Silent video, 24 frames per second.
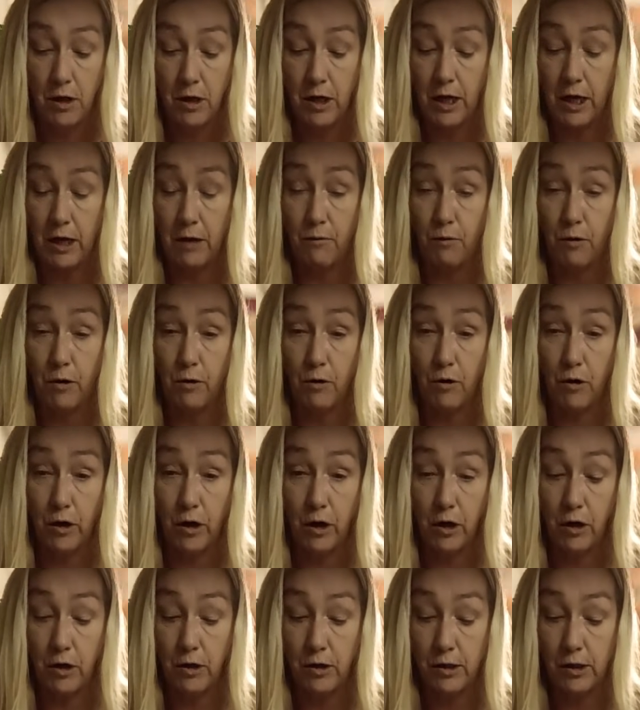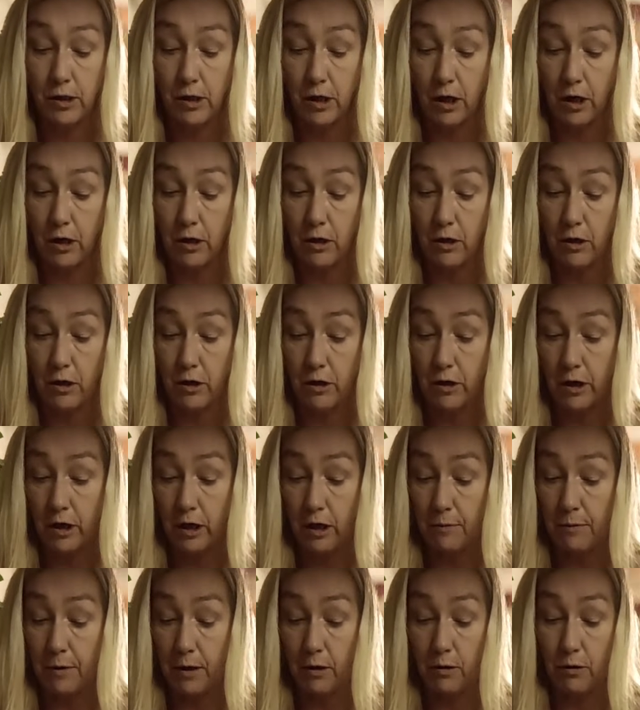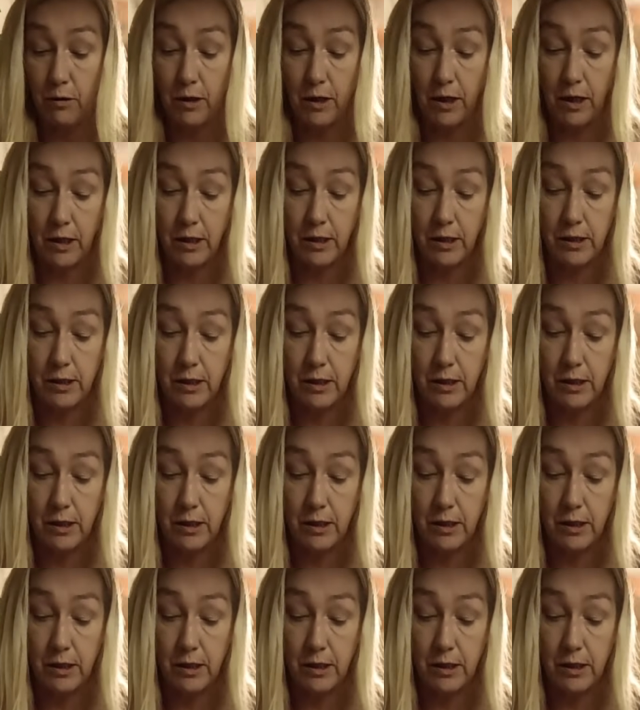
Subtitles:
And we're going to start learning about this,